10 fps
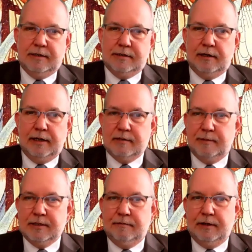the subtle
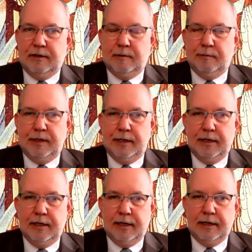aspects of the human
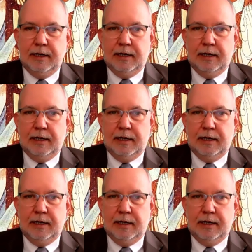being,